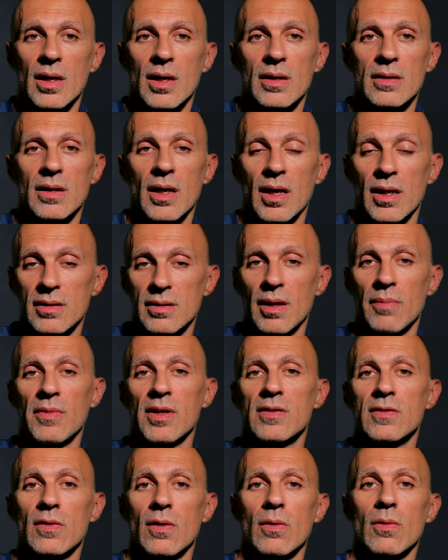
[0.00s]
the
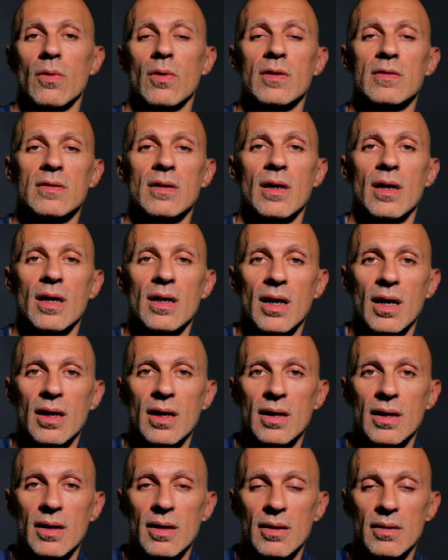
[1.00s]
midsole looks
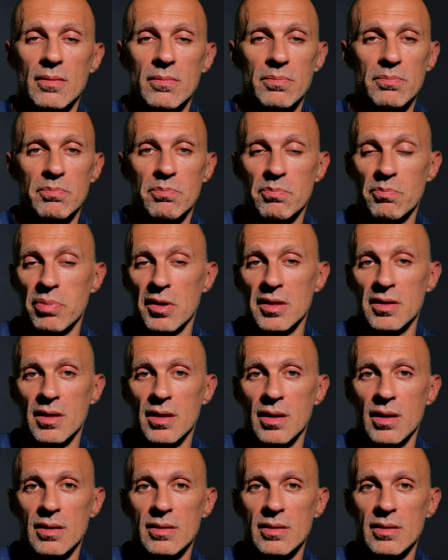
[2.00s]
pretty